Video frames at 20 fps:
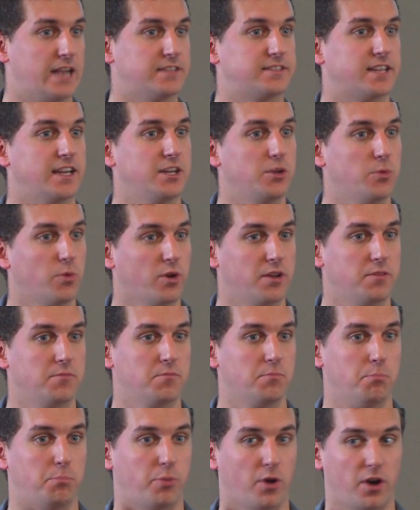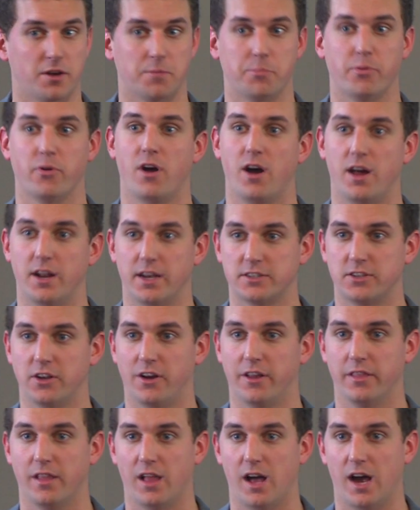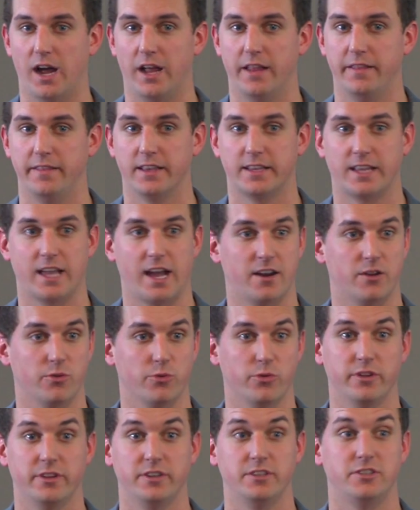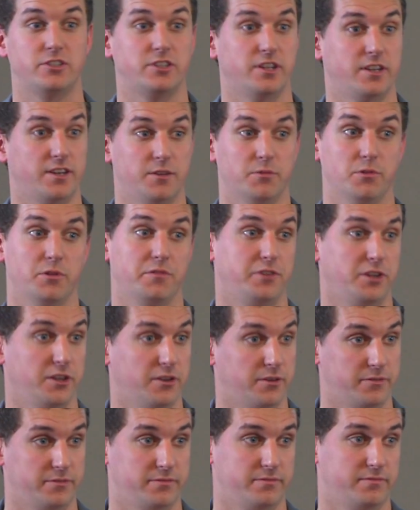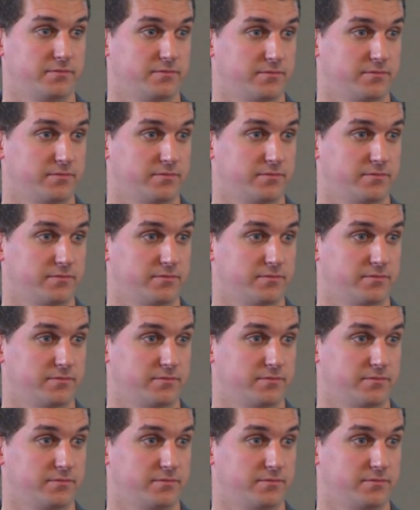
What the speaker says: Has anyone bought a product online that got a really shitty review?